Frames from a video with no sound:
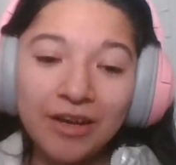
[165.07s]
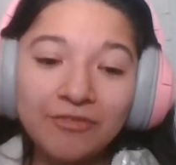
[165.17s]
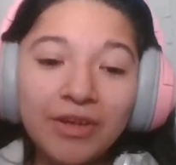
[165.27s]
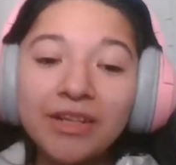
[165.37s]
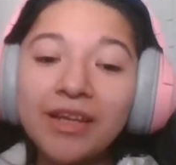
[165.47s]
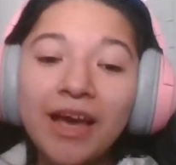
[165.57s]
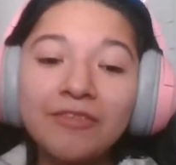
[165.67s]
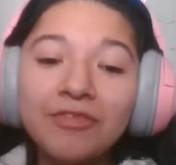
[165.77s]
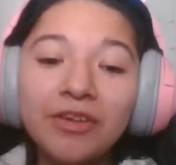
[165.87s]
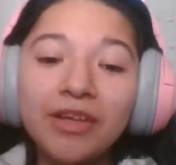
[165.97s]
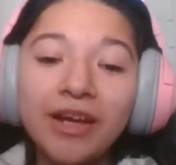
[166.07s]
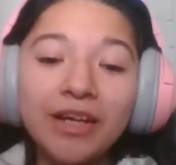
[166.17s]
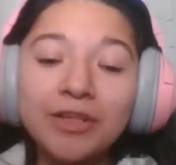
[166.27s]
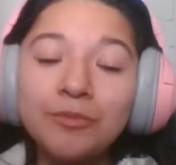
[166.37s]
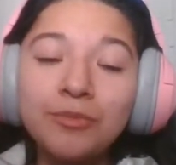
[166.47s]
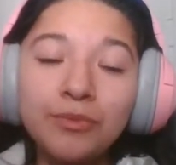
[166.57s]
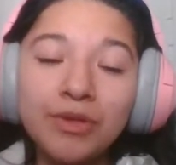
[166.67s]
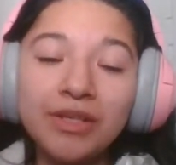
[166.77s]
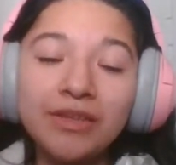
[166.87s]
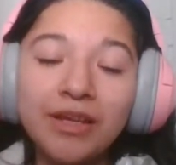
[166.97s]
Finally, I had felt like I could
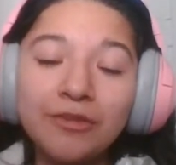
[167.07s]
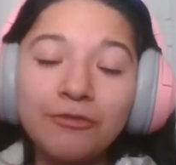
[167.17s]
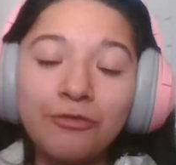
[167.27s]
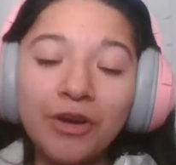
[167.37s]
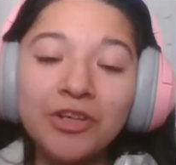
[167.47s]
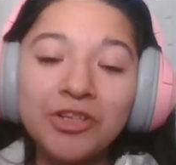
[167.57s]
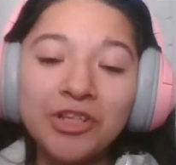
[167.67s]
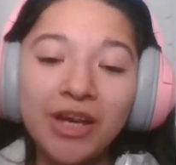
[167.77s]
breathe in fresh